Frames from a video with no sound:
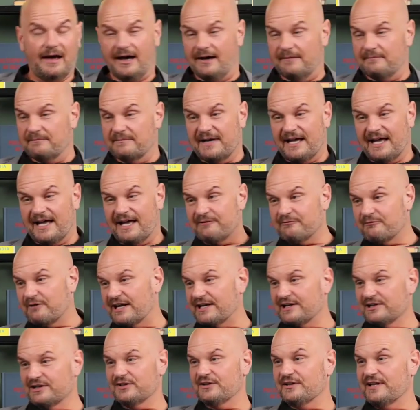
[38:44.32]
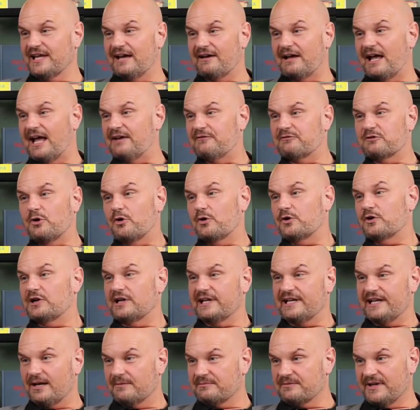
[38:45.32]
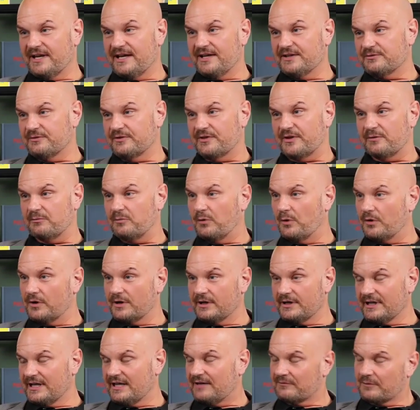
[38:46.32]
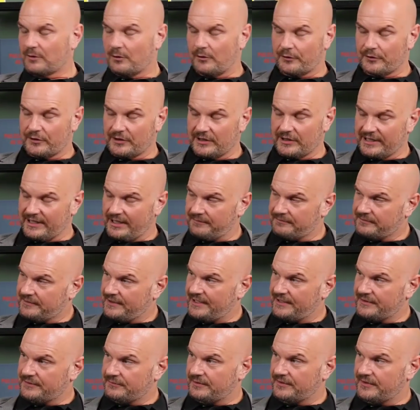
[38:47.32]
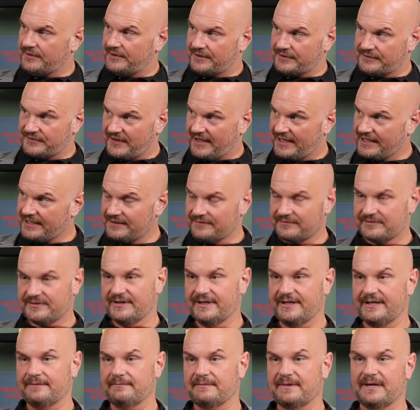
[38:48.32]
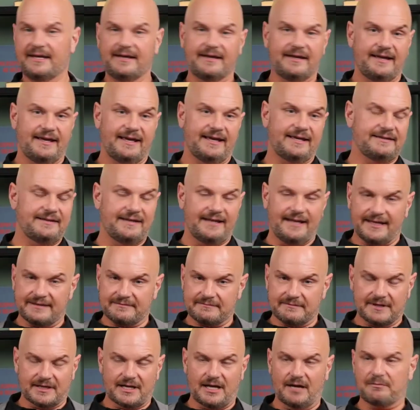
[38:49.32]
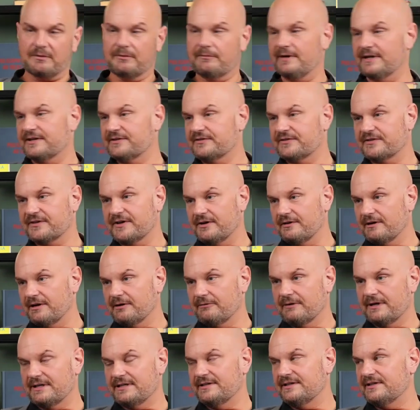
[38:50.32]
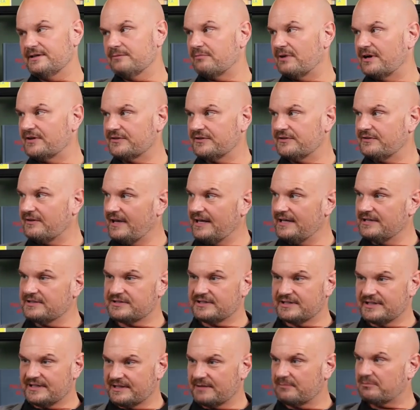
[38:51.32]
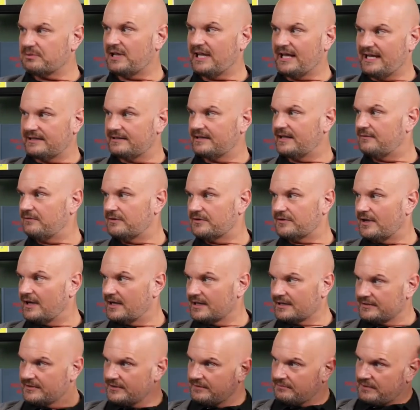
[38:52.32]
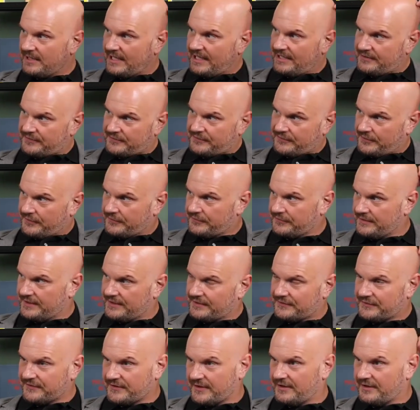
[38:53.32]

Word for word: Um, I regularly, I have quarterly updates with our board. I have quarterly updates with our executive team. And yet, a couple of weeks ago, I went and did a presentation at the plant level talking to plant associates.